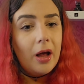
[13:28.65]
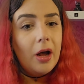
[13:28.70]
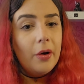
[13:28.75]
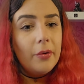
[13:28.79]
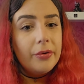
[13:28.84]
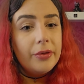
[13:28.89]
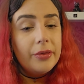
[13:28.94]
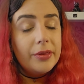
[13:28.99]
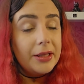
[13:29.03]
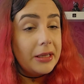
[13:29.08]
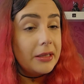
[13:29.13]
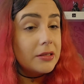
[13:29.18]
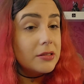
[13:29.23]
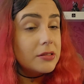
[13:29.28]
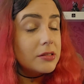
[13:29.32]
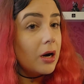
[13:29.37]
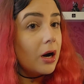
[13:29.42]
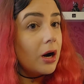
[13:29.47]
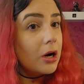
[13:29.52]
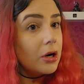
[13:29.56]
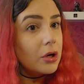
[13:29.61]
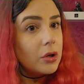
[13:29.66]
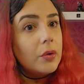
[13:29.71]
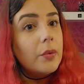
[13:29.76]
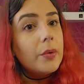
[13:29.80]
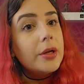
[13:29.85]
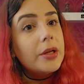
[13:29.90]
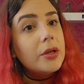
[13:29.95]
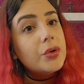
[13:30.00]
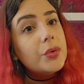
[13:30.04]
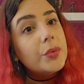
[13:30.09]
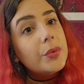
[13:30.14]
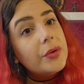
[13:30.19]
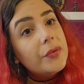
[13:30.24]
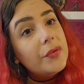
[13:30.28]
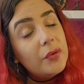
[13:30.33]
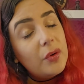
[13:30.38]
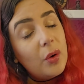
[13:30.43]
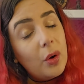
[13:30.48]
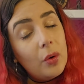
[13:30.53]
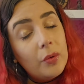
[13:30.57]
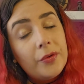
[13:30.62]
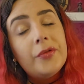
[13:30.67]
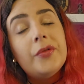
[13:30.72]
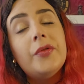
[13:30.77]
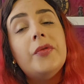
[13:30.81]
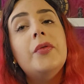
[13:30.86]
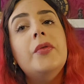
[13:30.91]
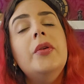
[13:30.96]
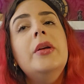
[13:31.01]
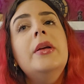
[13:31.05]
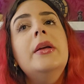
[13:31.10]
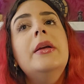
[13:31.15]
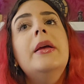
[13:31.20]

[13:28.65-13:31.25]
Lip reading: how things are going to evolve.